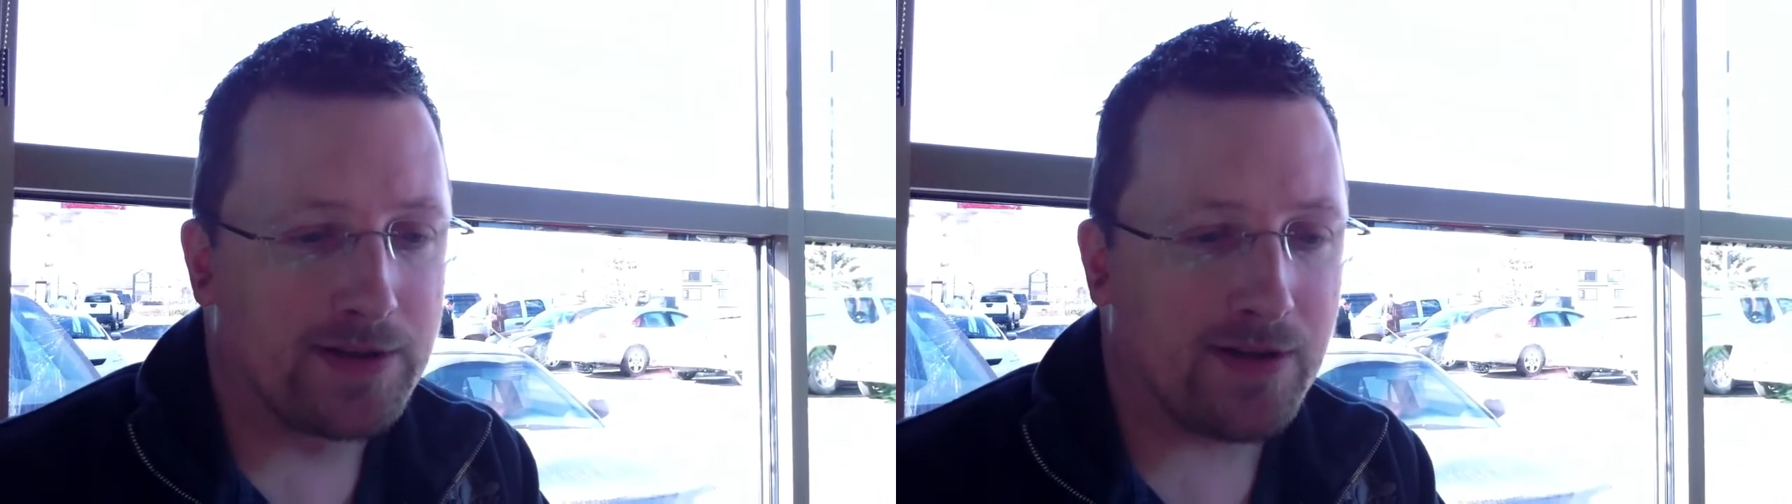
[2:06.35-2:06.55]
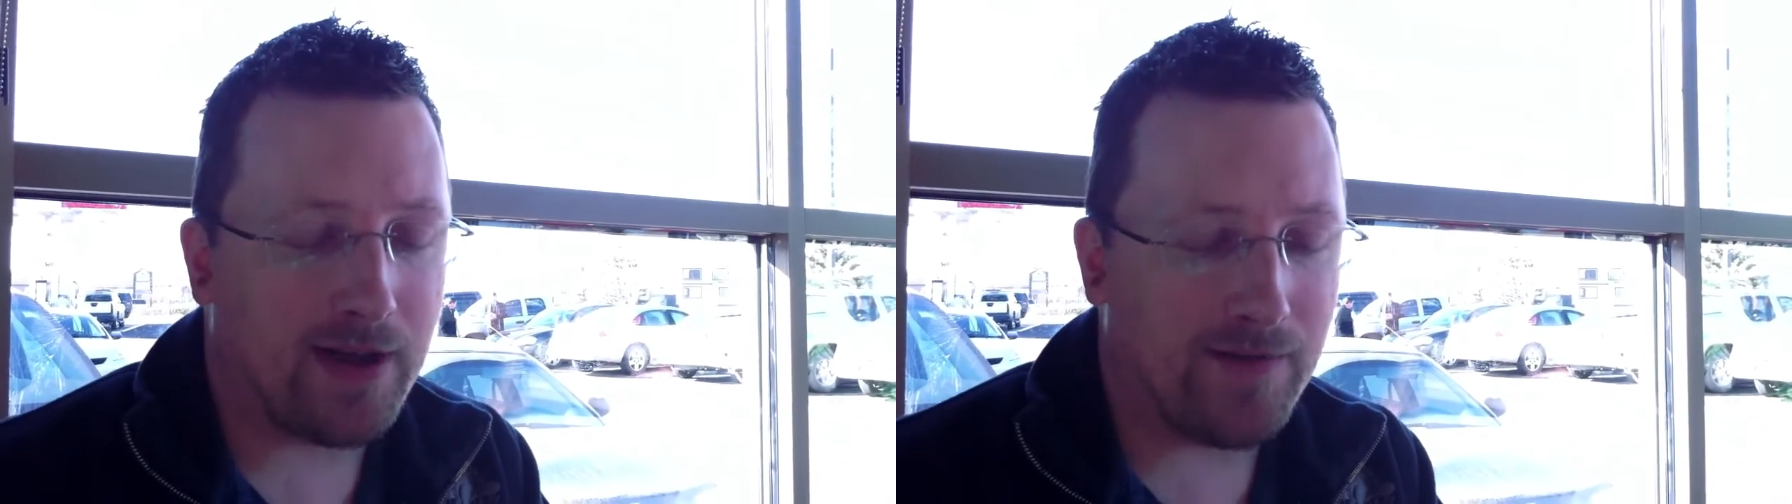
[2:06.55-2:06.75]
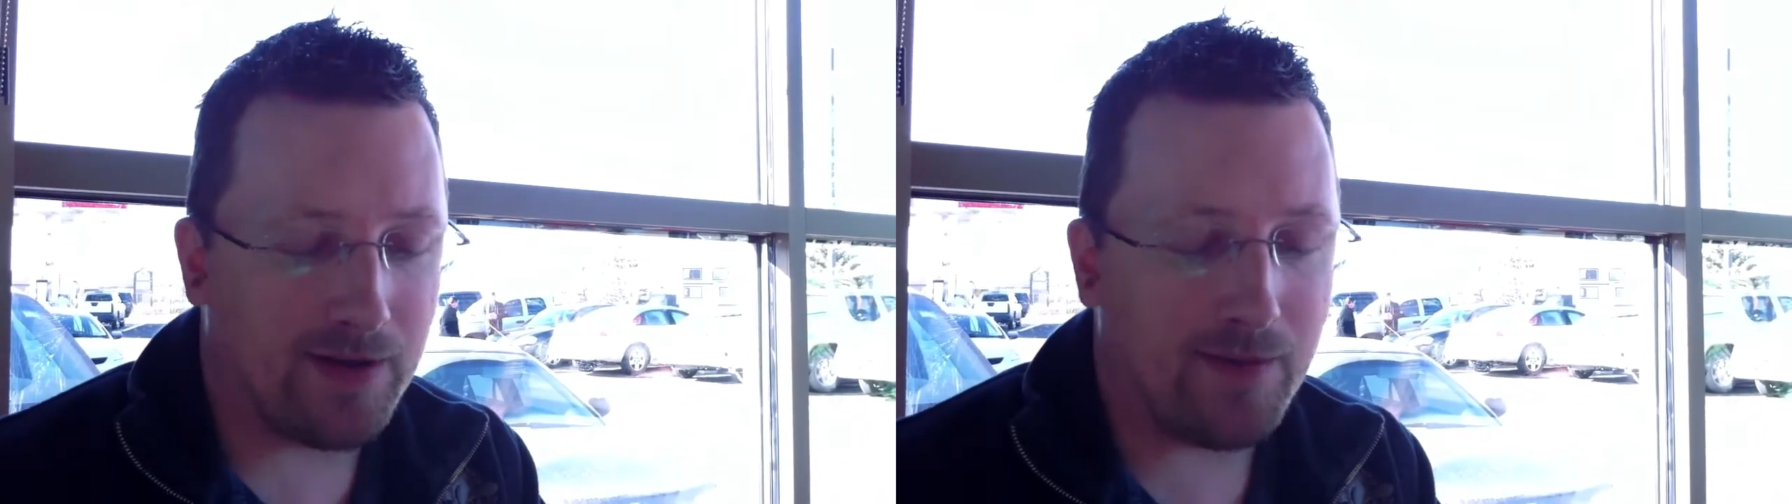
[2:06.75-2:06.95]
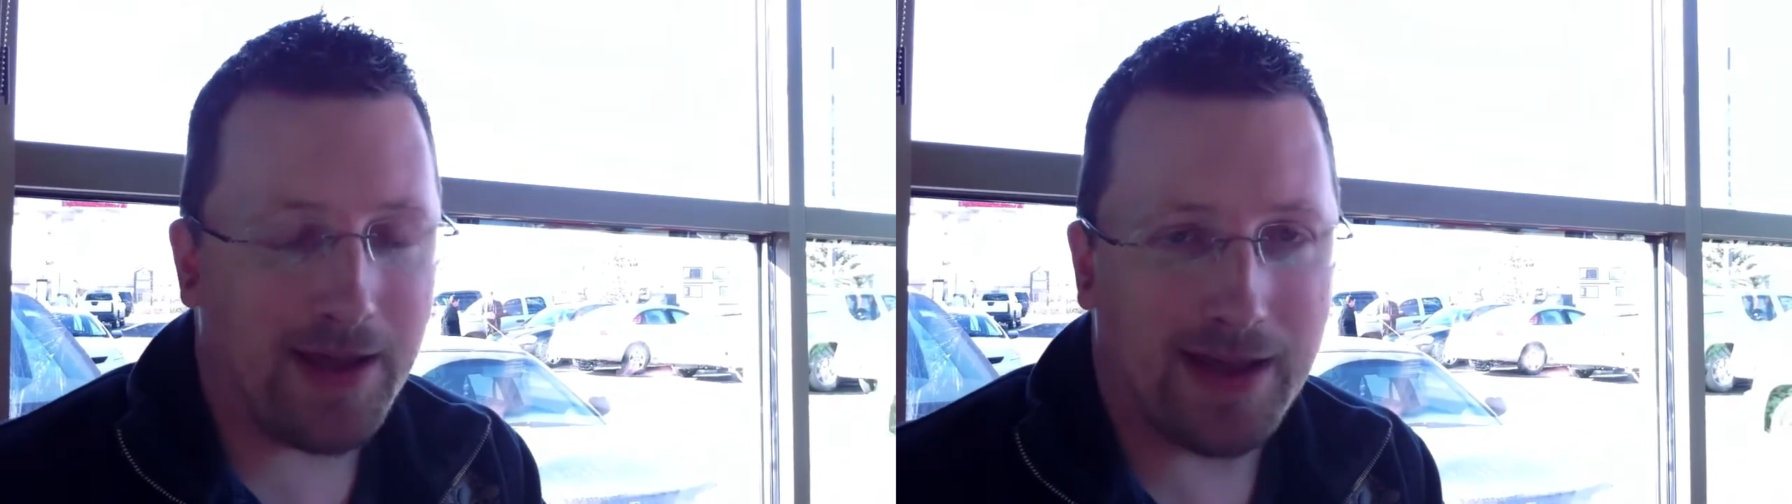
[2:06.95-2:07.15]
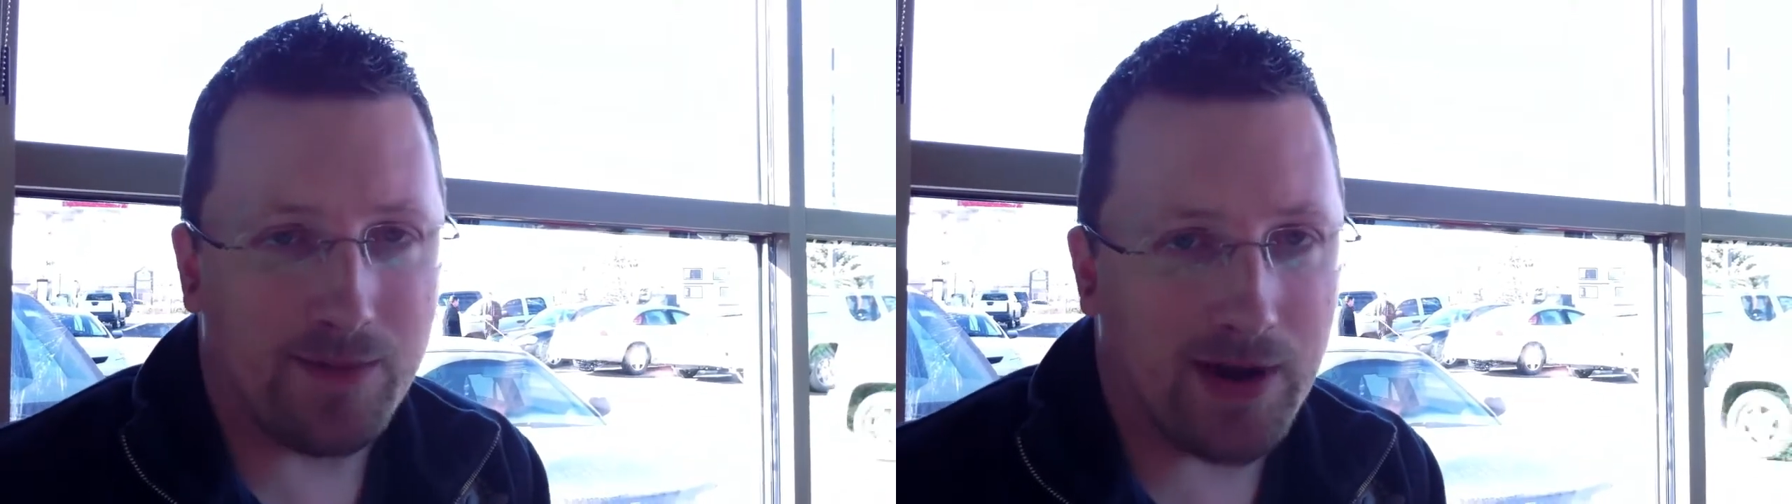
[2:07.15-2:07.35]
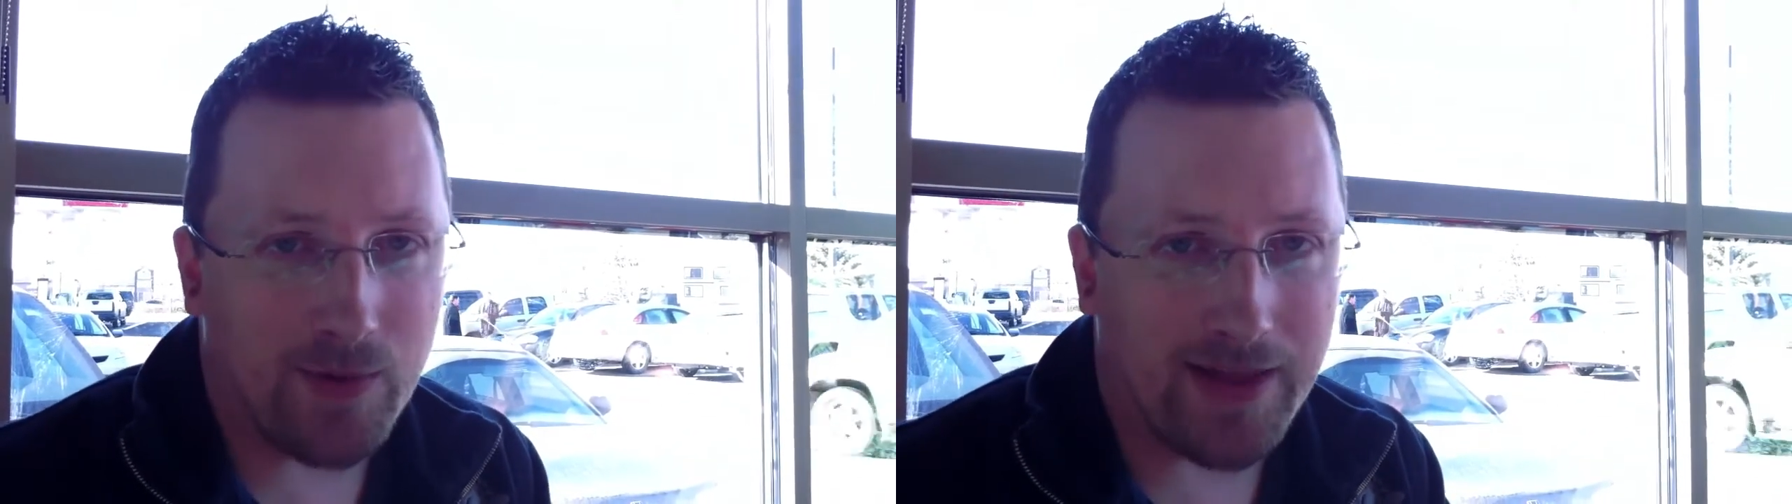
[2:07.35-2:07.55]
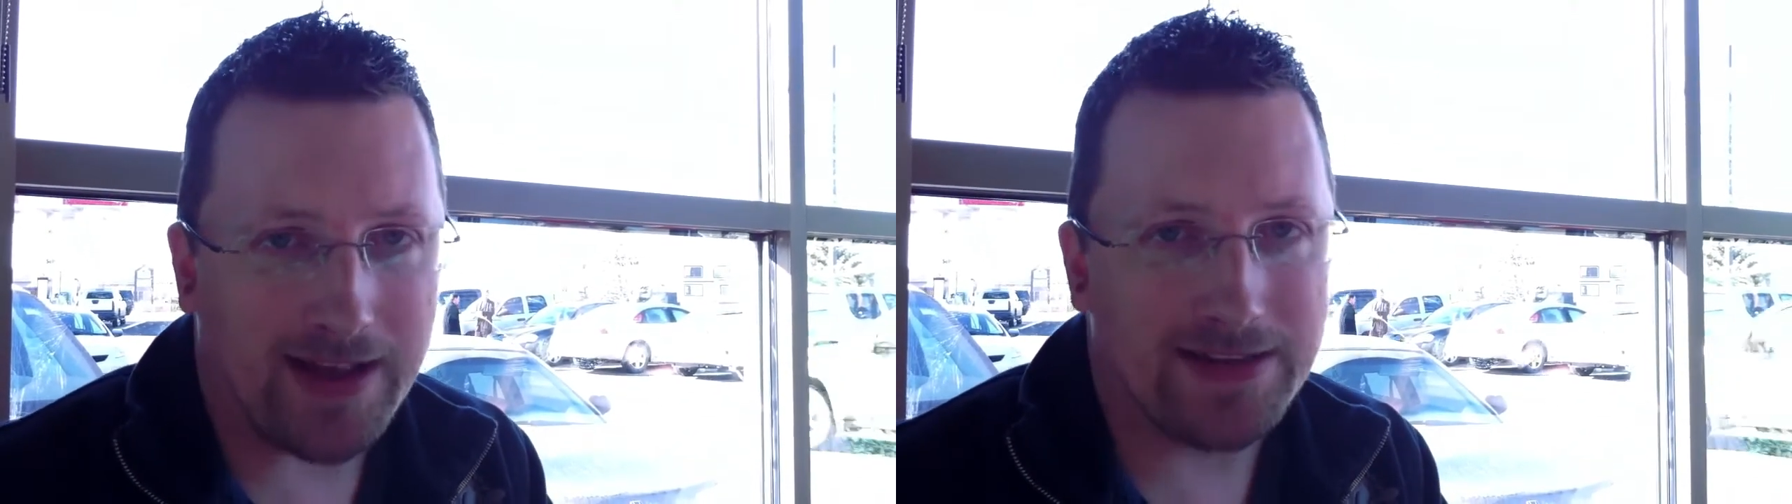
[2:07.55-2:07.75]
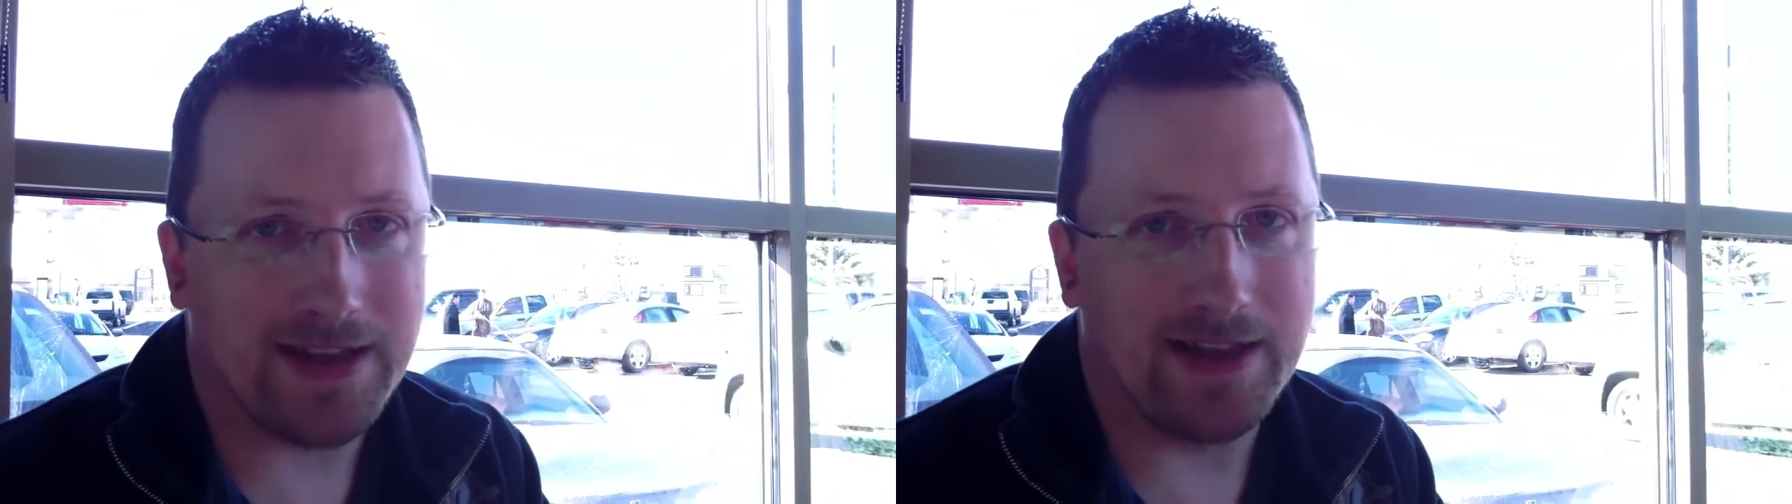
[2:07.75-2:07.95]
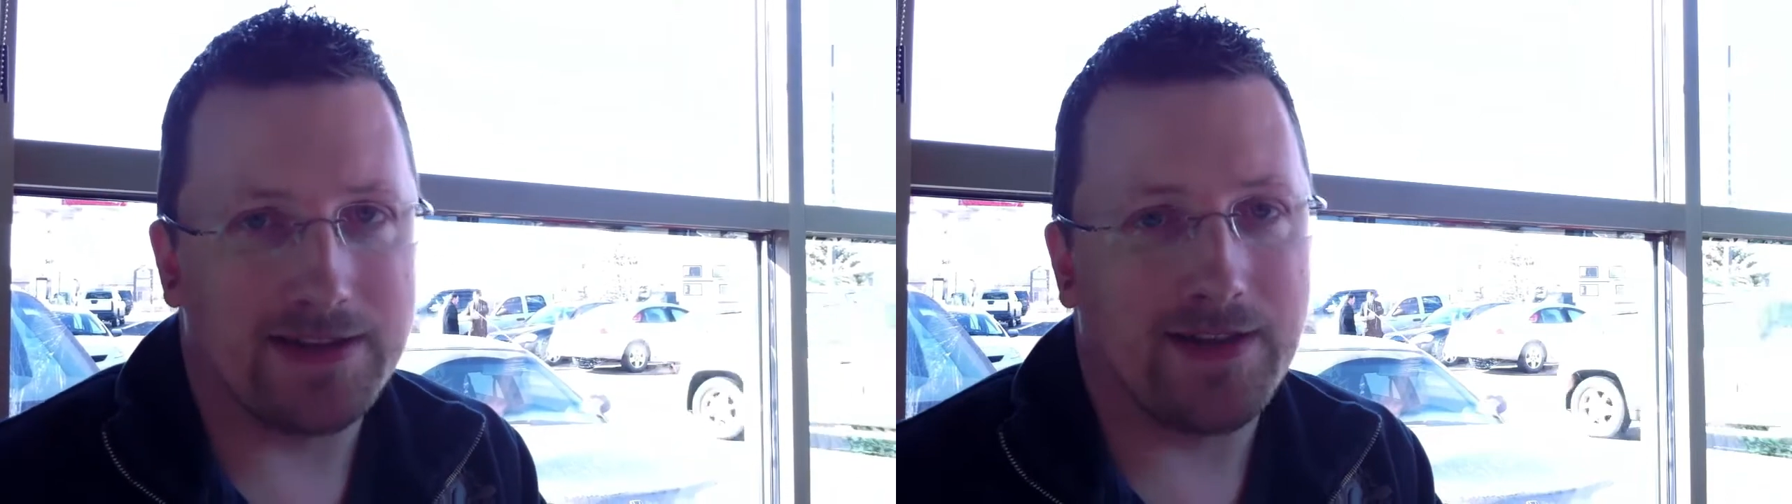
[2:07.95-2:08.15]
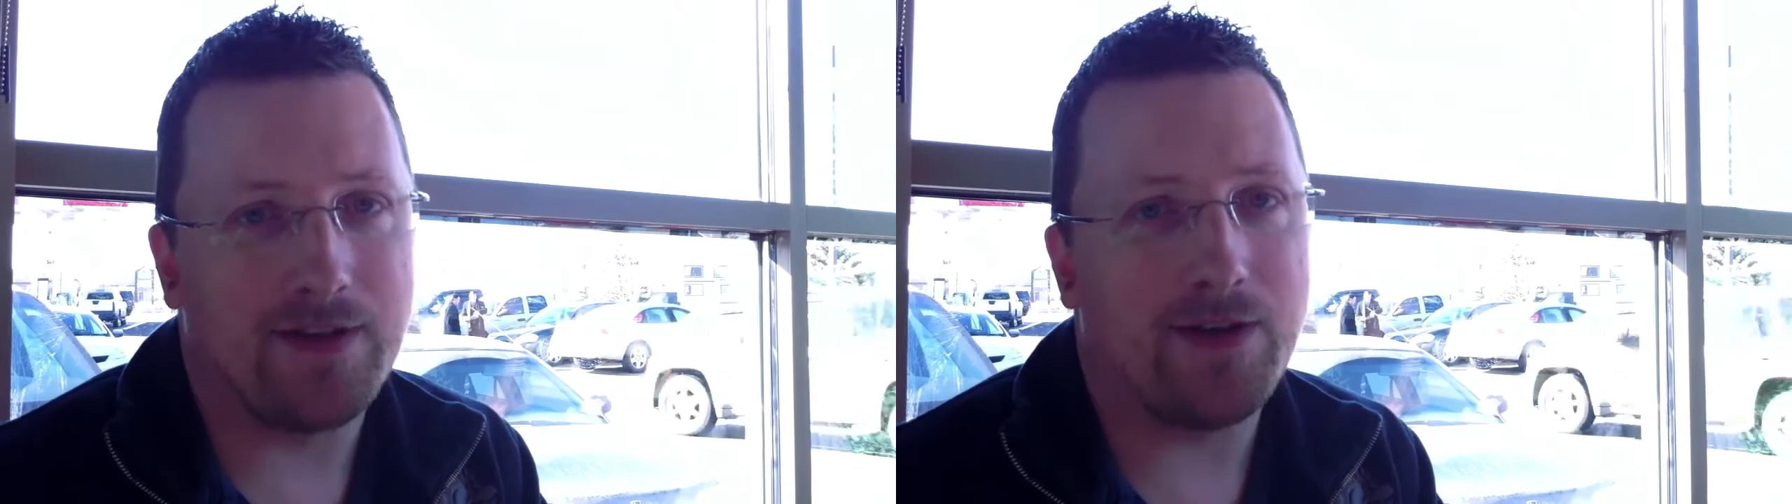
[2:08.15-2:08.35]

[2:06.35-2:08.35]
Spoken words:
So if you're not making money with AdSense,